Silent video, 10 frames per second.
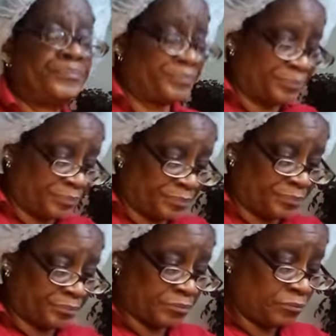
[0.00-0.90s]

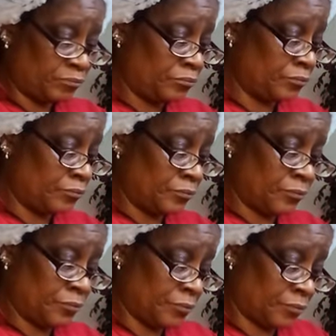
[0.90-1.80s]

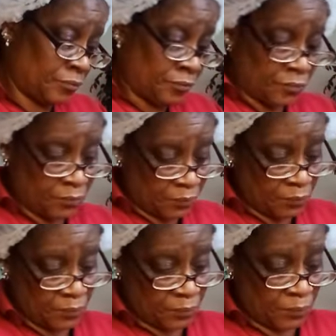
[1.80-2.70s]

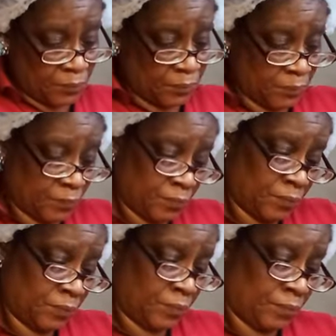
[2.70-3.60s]

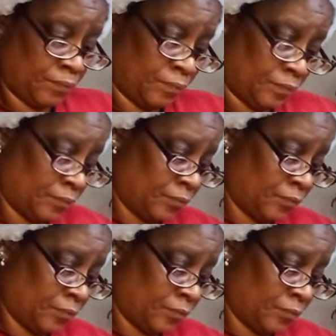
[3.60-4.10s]
Nothing is said.